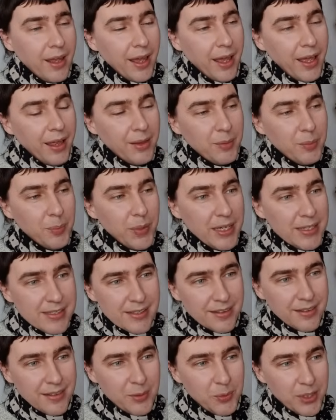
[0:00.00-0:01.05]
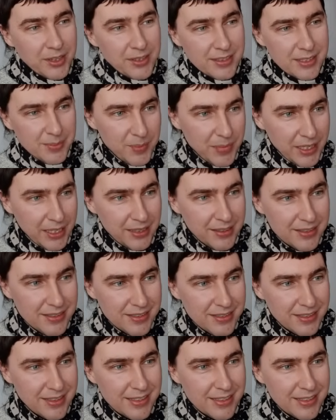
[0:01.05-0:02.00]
And basically what this means